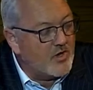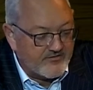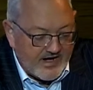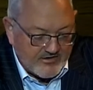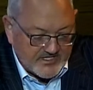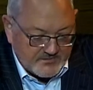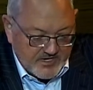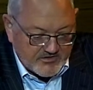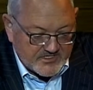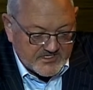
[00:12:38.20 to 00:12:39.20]
one of our
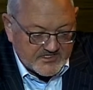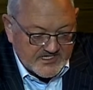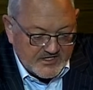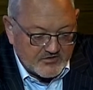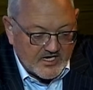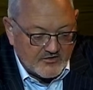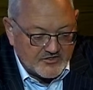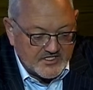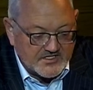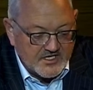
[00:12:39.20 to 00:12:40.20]
experienced and skilled
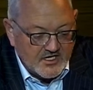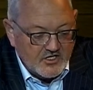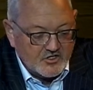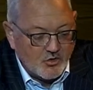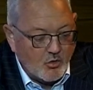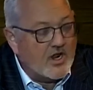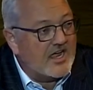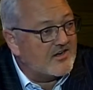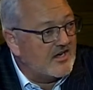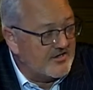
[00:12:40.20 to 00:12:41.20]
coaches to all
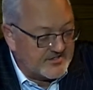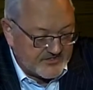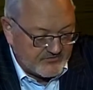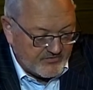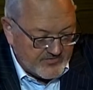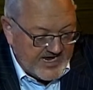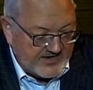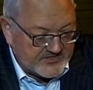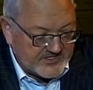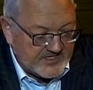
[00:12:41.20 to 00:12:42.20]
our clients from the
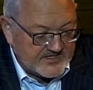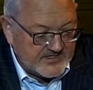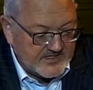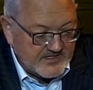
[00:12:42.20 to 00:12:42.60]
outset.